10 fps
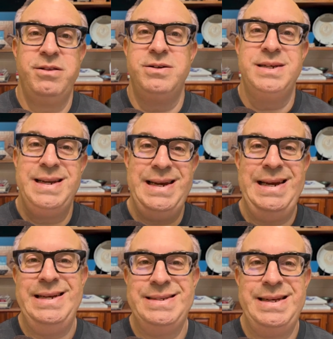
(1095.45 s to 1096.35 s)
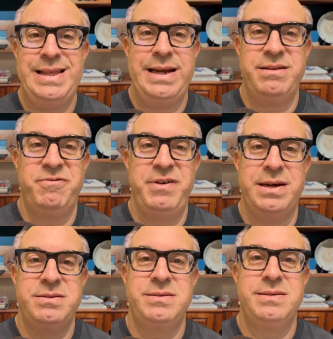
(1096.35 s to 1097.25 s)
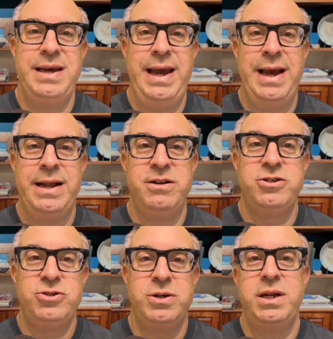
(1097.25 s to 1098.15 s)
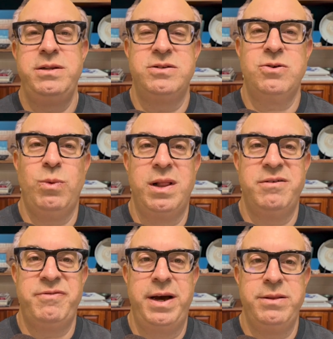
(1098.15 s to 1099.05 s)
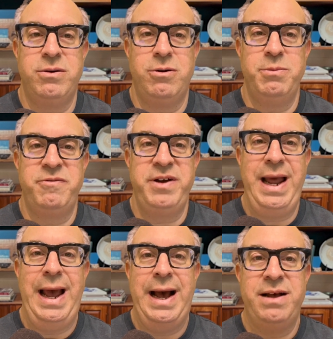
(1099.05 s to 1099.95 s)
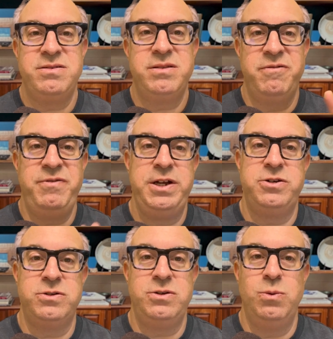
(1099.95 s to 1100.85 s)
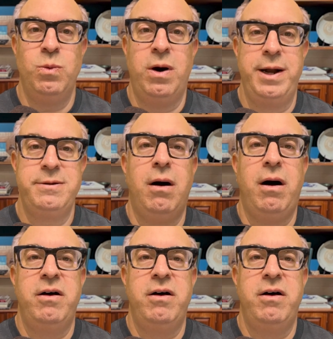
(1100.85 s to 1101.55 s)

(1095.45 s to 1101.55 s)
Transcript: there's an easy thing to fix and shouldn't disqualify the home if it has the features you want.